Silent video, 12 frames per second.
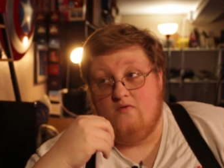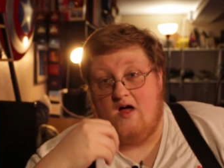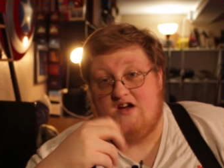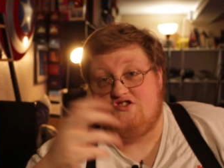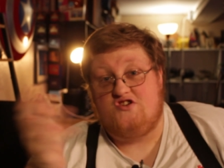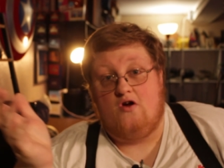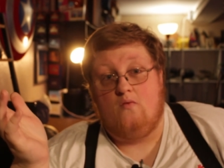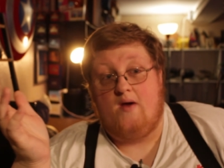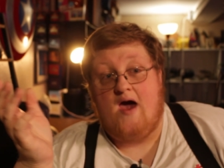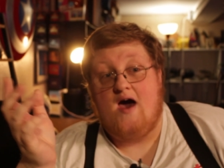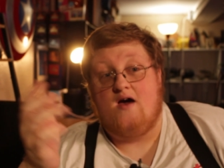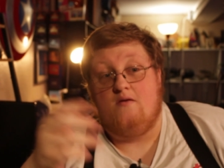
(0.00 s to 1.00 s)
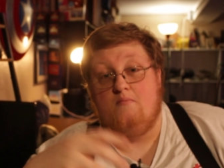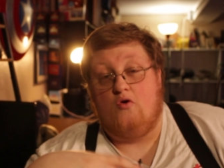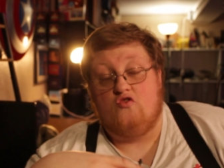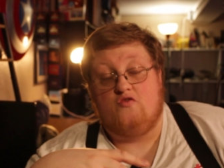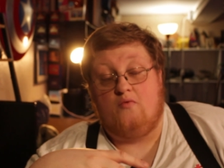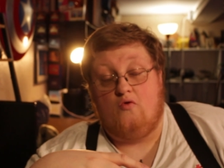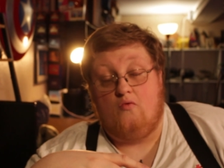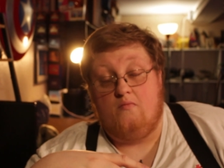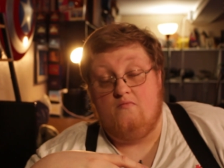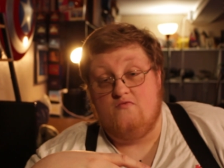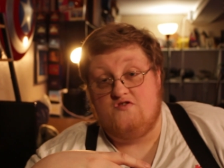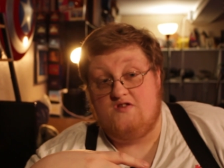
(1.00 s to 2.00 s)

Last year, we had multiple